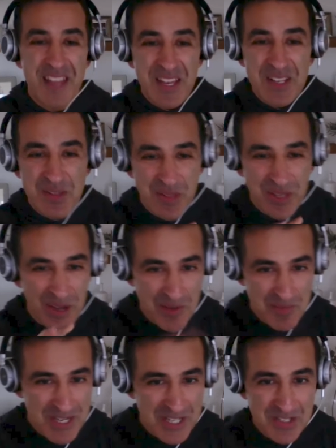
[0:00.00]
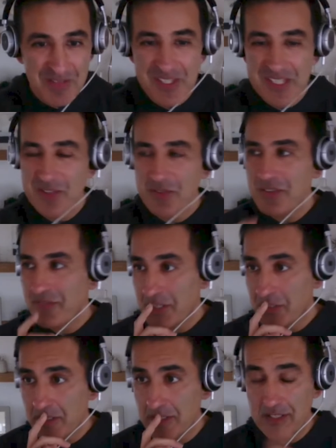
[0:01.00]
So the combination of these three
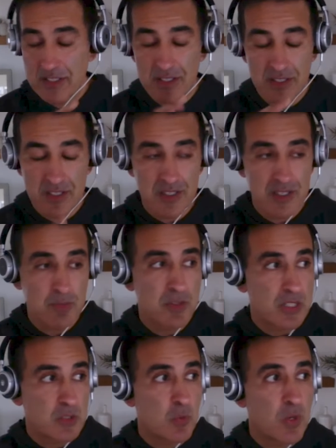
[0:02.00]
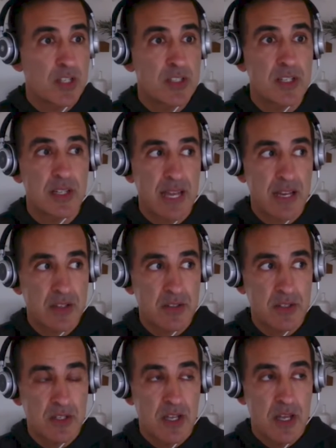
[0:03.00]
inventions did a couple things. One is it allowed
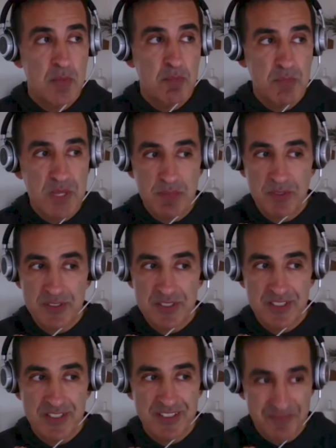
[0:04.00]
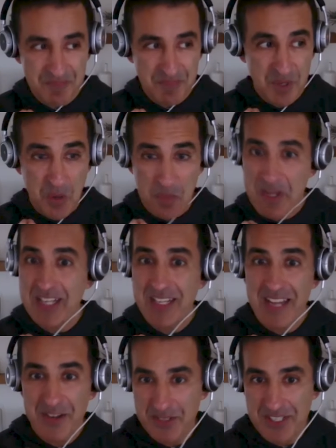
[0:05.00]
people to go paint
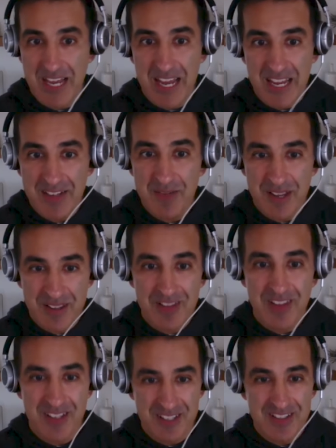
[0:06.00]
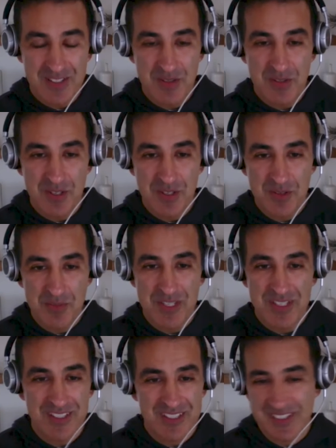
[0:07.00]
outside rather than in the studio,
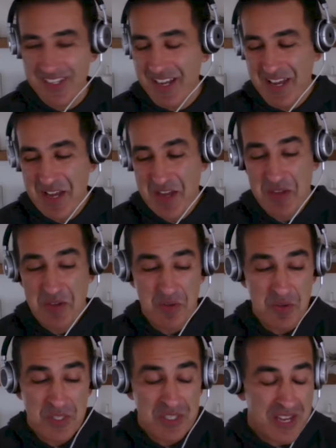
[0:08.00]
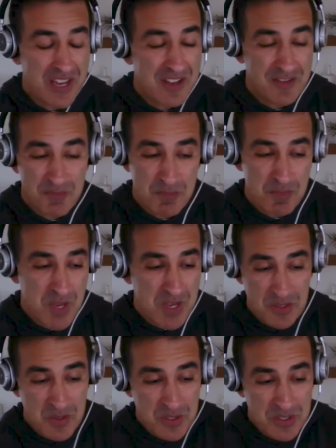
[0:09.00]
because you used
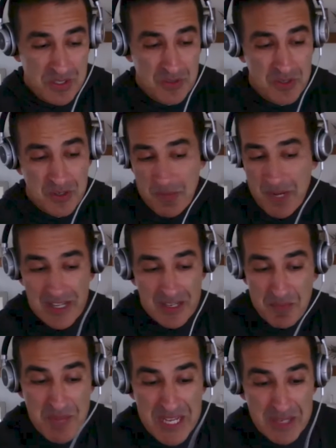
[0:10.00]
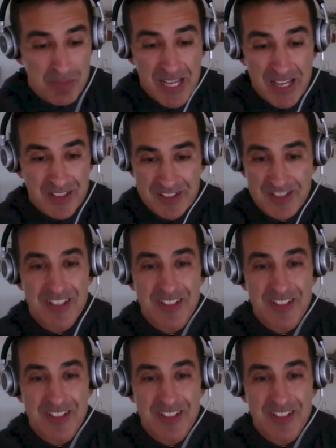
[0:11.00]
to store your paint in pig bladders. And